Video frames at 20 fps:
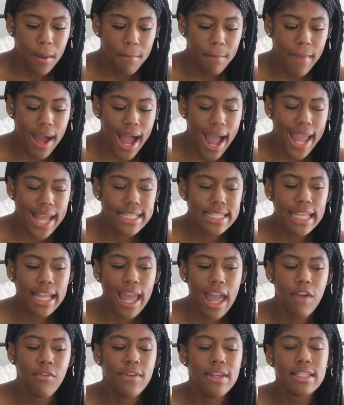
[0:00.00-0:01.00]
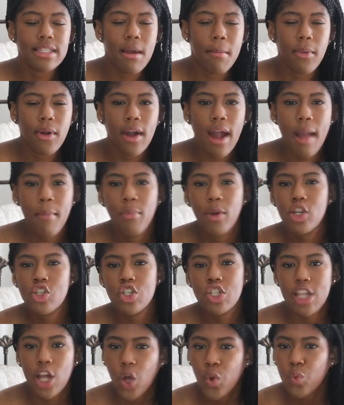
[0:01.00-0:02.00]
my, it's like every summer I
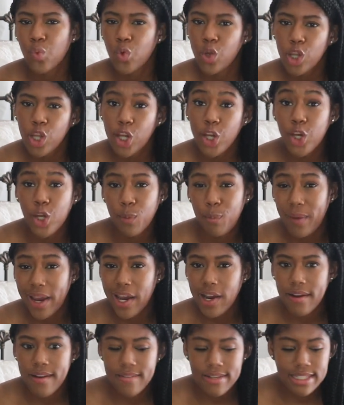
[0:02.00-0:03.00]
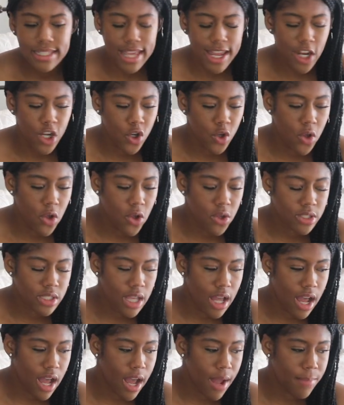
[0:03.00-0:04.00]
purchase like a really good pair of
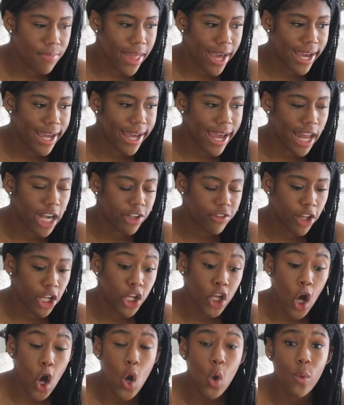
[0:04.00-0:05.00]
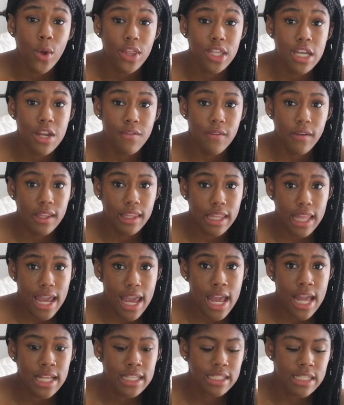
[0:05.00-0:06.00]
sandals um, that can kind of like go with different
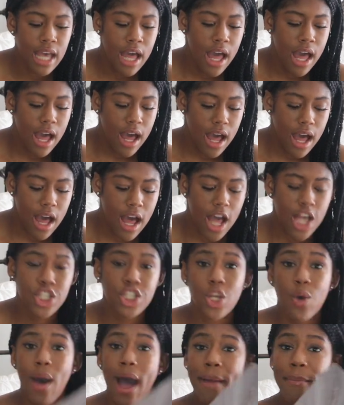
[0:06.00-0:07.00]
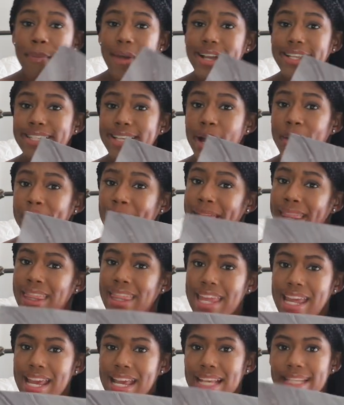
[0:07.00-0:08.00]
things. Uh, so I picked up
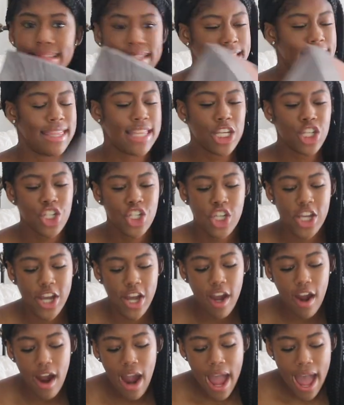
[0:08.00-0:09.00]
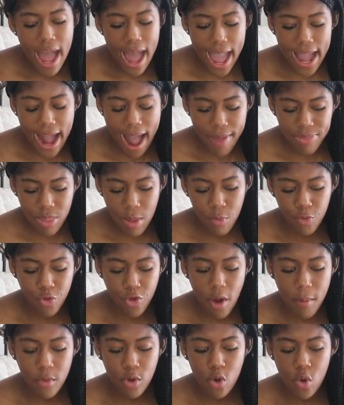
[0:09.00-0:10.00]
these this year. I got them
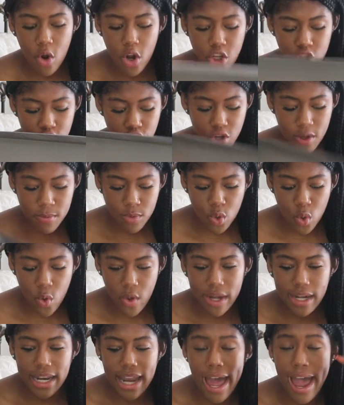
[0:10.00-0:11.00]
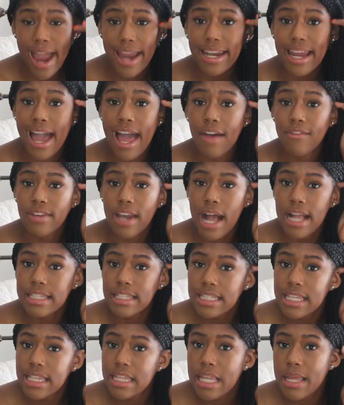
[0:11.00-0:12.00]
from Nordstrom's online. I have
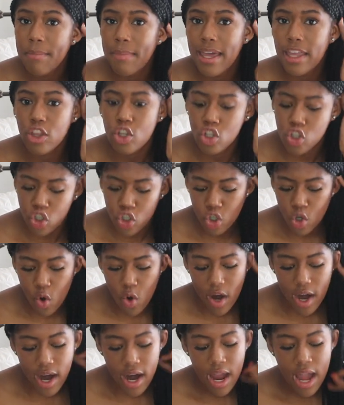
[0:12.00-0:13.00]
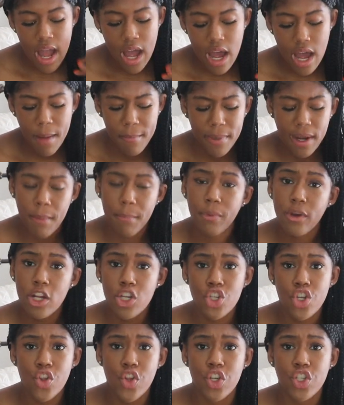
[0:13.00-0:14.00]
not seen them in the store, um, but I'm
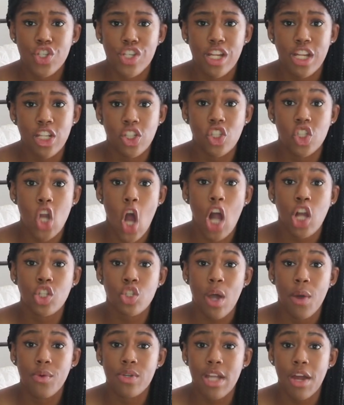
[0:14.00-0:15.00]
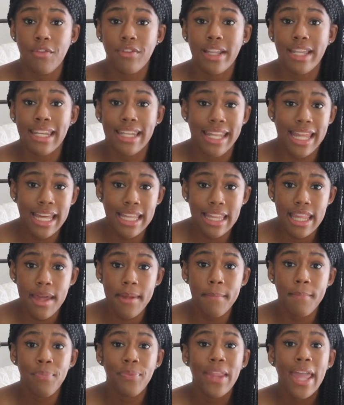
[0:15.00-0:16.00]
pretty sure they're still in stock, so I will definitely link
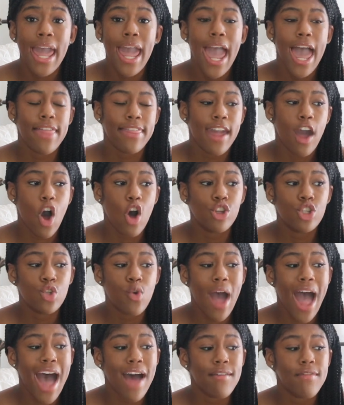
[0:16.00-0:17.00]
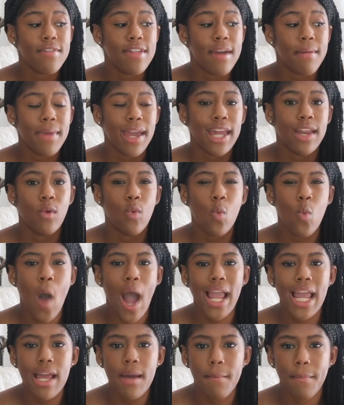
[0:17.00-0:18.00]
them. And they also have them in
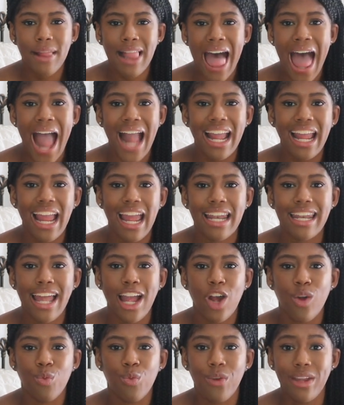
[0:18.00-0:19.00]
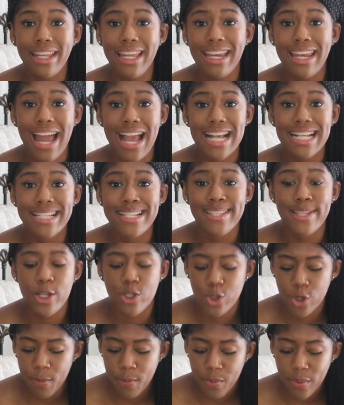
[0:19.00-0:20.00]
white, black, and like a really nice
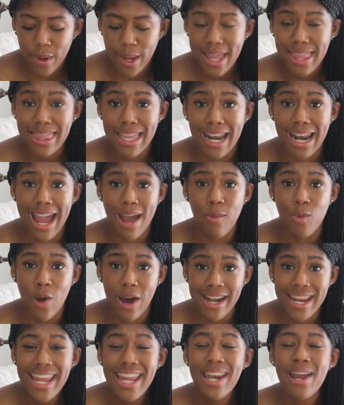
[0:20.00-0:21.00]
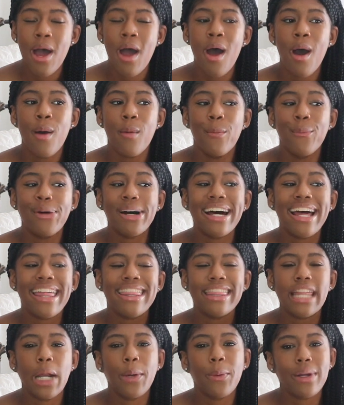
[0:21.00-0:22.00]
lizard print that I wanted,
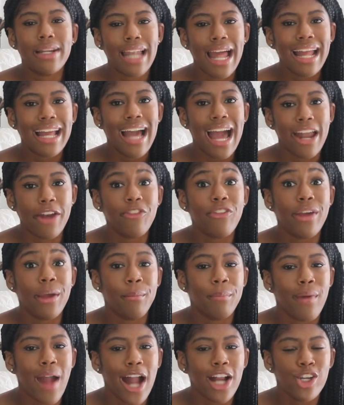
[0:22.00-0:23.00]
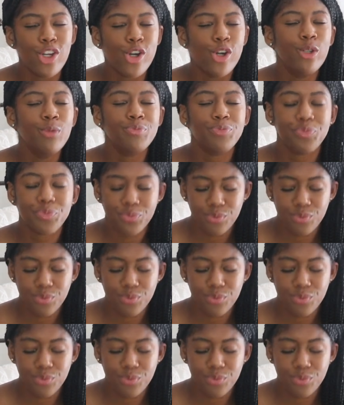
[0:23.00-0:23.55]
but they were like kind of impractical.